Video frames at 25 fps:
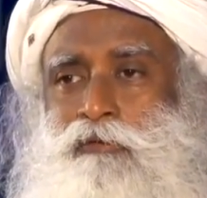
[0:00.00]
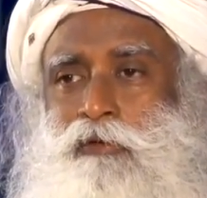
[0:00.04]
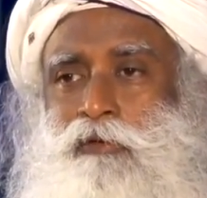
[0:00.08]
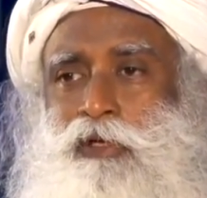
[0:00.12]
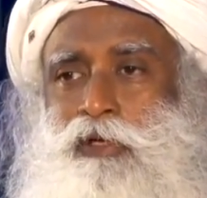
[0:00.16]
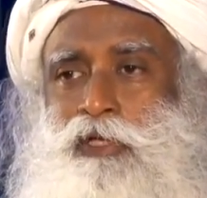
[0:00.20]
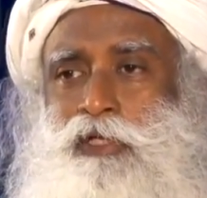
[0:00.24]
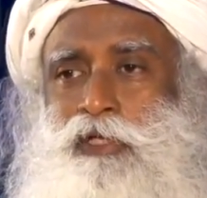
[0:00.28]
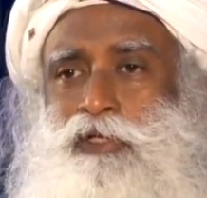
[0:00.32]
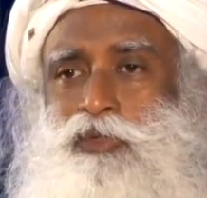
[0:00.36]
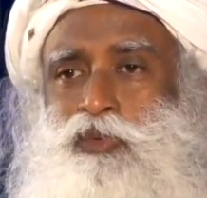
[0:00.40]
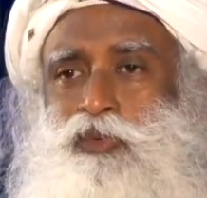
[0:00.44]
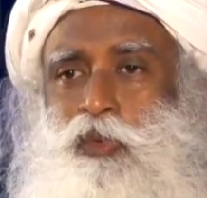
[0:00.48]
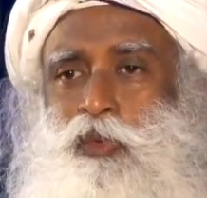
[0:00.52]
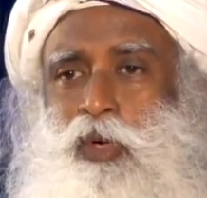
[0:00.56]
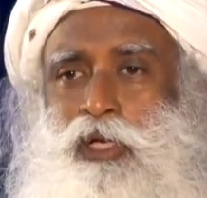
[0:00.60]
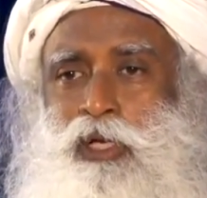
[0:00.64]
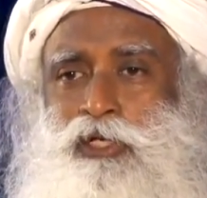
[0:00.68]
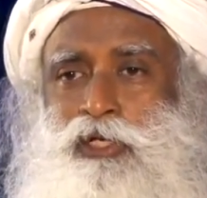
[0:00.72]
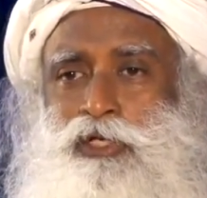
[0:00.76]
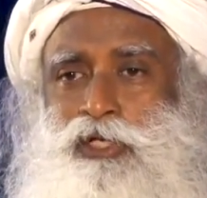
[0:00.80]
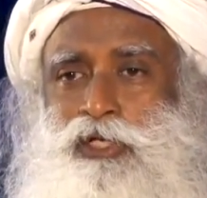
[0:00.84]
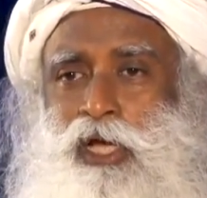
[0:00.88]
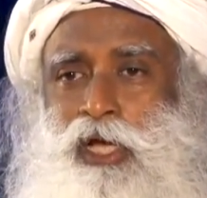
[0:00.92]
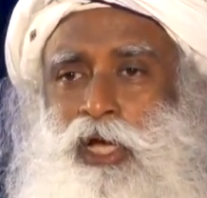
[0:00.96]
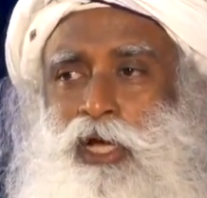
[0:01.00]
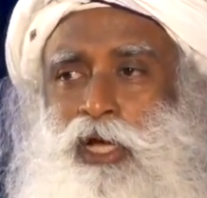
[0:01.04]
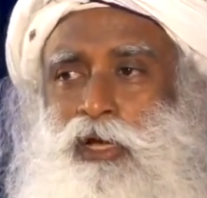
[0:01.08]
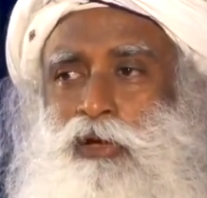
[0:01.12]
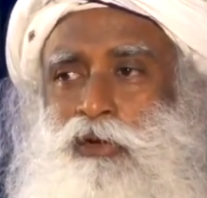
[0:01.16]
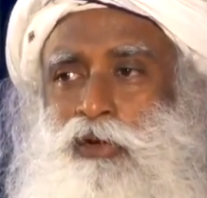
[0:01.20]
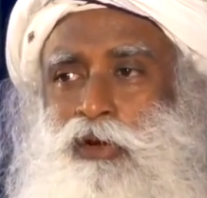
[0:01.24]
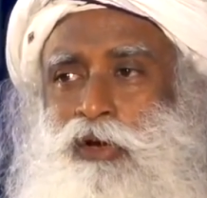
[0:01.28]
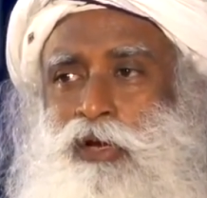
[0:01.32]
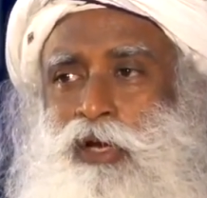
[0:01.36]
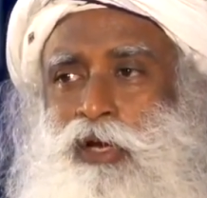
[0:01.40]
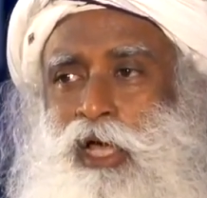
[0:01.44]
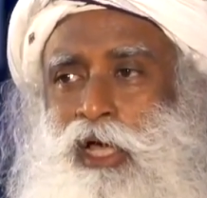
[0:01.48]
for this one child
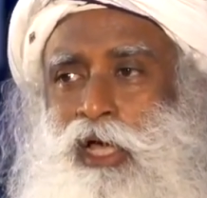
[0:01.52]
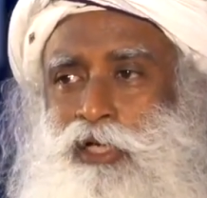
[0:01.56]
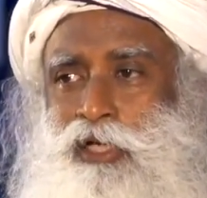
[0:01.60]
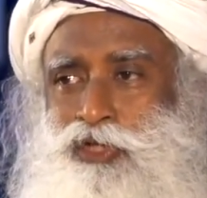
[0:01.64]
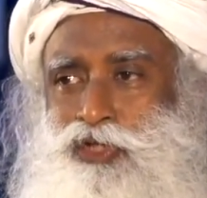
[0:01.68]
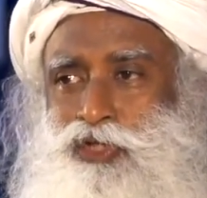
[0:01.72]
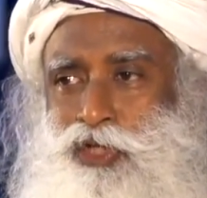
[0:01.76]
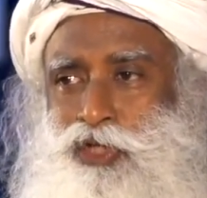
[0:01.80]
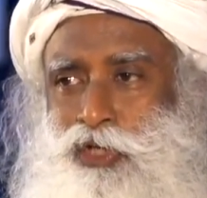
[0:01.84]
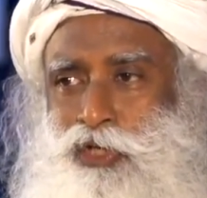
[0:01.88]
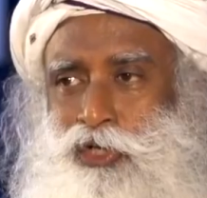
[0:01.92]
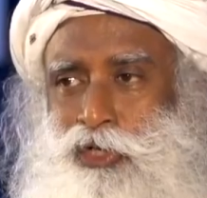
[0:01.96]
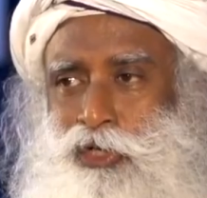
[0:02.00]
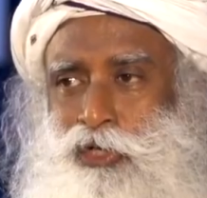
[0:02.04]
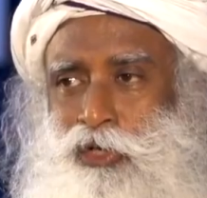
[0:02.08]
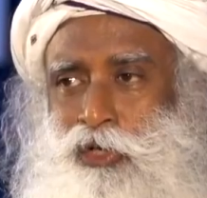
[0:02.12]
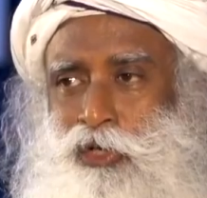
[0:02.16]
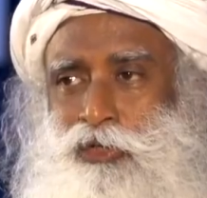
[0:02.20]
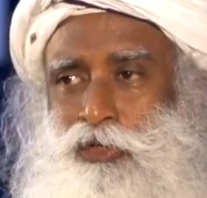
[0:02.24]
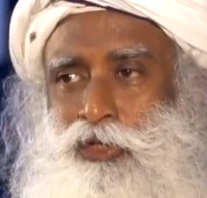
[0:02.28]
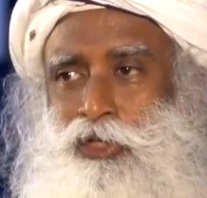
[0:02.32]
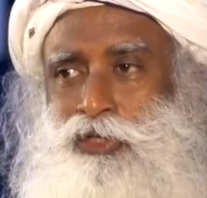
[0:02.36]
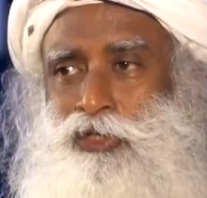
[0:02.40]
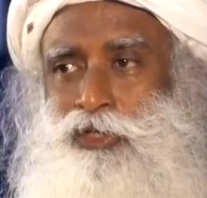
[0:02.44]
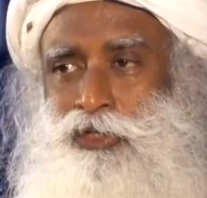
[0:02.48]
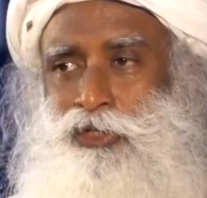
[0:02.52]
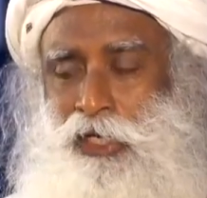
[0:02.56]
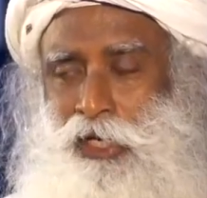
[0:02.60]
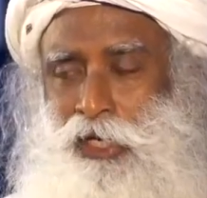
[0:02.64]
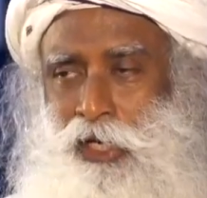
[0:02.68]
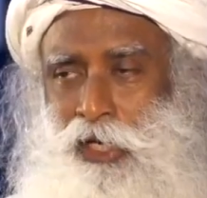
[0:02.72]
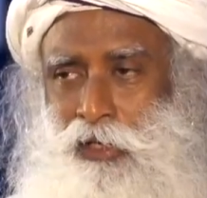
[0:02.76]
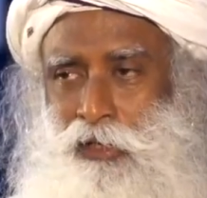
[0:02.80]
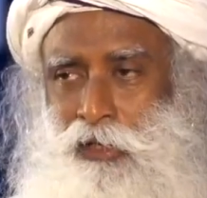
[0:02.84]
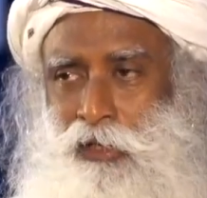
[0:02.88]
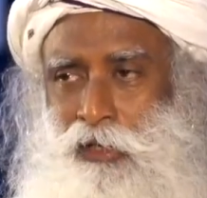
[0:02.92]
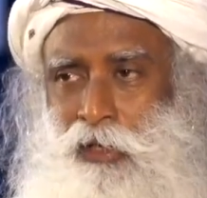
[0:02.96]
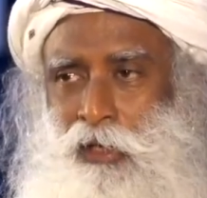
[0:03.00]
or nine children on the track.